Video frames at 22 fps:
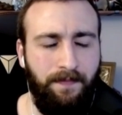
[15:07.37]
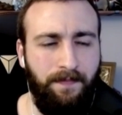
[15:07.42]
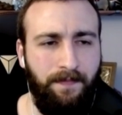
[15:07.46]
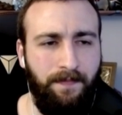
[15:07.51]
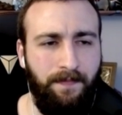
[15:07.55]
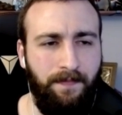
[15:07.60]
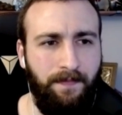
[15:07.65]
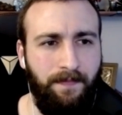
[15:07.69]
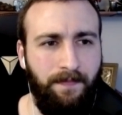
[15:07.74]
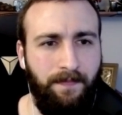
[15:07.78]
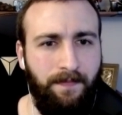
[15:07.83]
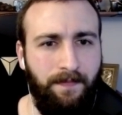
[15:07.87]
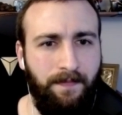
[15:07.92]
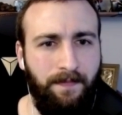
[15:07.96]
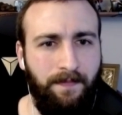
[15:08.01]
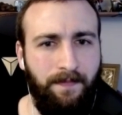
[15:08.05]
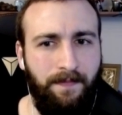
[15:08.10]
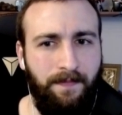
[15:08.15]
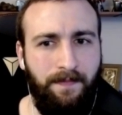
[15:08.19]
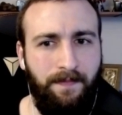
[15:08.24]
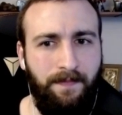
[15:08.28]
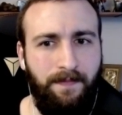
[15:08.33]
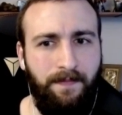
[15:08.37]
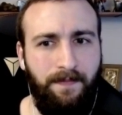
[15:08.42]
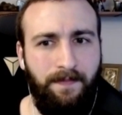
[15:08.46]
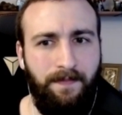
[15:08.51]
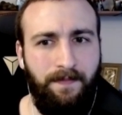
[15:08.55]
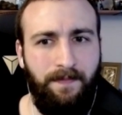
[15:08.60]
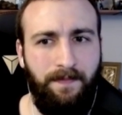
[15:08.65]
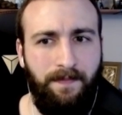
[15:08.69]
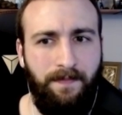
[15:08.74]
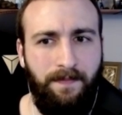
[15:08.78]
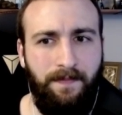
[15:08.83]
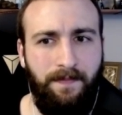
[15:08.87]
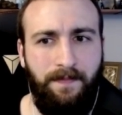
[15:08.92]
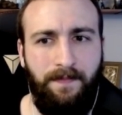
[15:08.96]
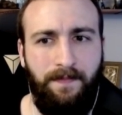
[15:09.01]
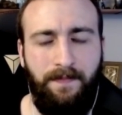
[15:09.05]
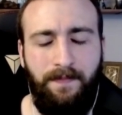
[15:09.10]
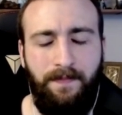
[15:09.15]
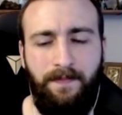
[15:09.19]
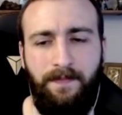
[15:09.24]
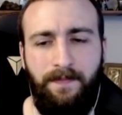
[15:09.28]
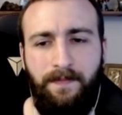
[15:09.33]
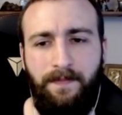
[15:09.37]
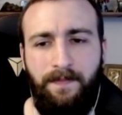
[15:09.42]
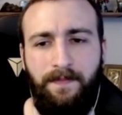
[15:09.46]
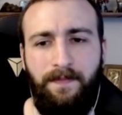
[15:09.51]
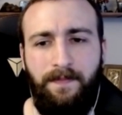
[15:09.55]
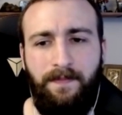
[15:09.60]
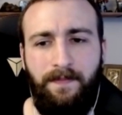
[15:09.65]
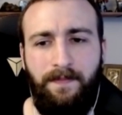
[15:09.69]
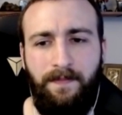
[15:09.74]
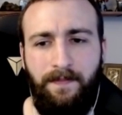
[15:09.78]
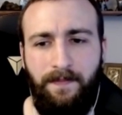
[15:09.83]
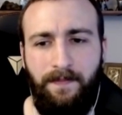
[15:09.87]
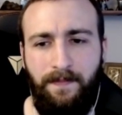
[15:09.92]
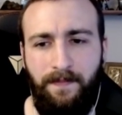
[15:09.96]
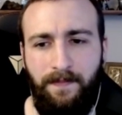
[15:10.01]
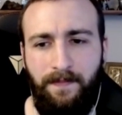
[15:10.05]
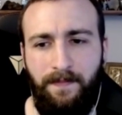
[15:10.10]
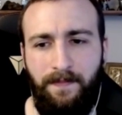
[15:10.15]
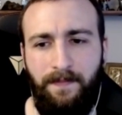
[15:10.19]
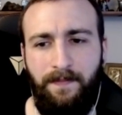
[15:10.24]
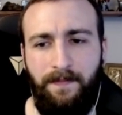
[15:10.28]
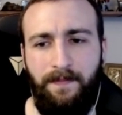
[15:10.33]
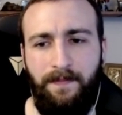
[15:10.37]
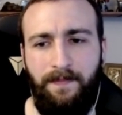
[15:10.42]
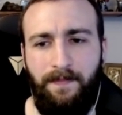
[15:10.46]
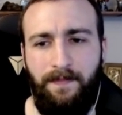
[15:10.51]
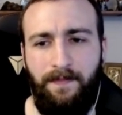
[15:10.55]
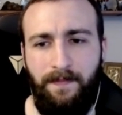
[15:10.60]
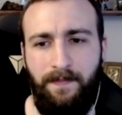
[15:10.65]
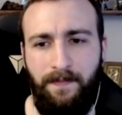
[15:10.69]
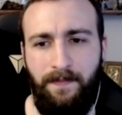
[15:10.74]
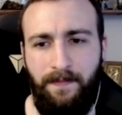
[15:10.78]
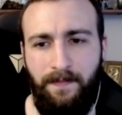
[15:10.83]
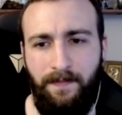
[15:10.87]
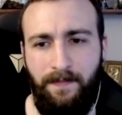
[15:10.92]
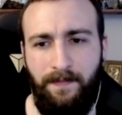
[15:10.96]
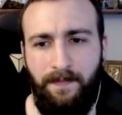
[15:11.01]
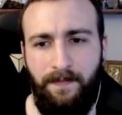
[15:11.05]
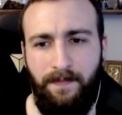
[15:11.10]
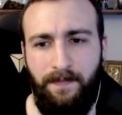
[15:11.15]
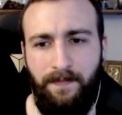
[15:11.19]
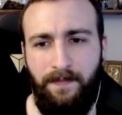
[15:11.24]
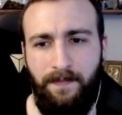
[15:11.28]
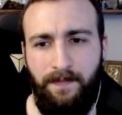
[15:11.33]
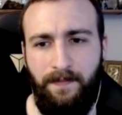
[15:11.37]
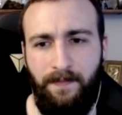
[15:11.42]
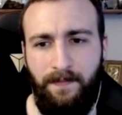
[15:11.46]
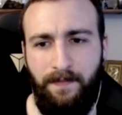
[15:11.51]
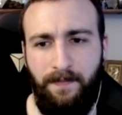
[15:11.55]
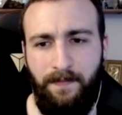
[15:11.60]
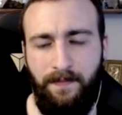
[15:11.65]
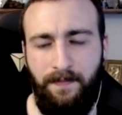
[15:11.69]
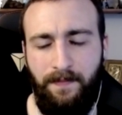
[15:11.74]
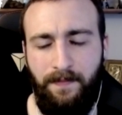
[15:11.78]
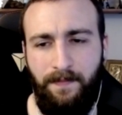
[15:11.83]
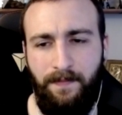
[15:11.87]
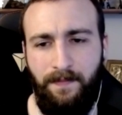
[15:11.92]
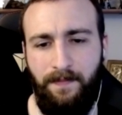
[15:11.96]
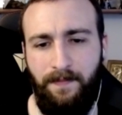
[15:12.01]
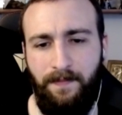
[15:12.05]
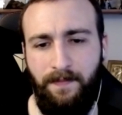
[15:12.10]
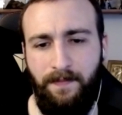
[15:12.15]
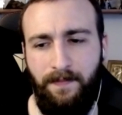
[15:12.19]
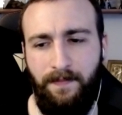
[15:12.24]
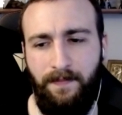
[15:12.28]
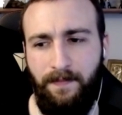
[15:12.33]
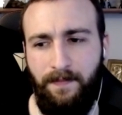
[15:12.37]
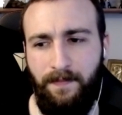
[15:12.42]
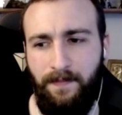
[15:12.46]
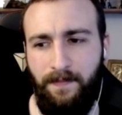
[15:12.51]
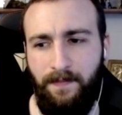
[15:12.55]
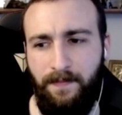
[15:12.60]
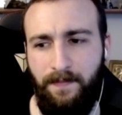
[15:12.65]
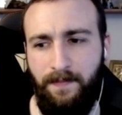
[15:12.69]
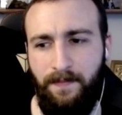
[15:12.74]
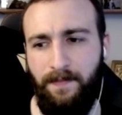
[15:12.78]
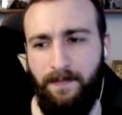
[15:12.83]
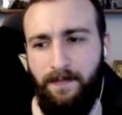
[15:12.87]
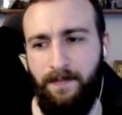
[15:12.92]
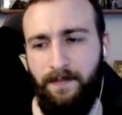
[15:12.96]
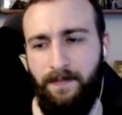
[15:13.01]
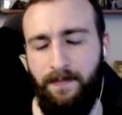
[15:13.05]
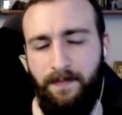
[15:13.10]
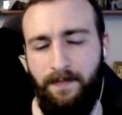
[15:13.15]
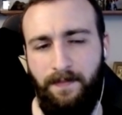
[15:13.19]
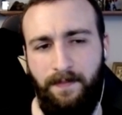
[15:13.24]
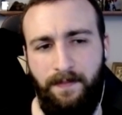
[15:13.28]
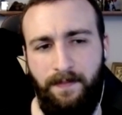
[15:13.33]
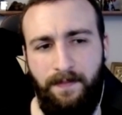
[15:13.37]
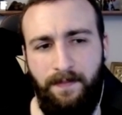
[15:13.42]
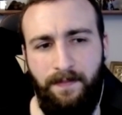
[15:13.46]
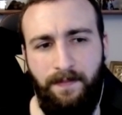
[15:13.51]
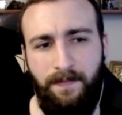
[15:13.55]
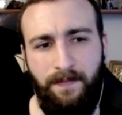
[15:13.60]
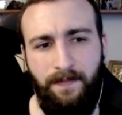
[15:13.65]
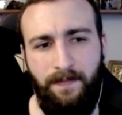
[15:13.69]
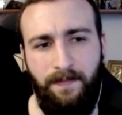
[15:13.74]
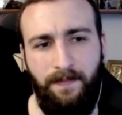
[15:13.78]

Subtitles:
[no speech]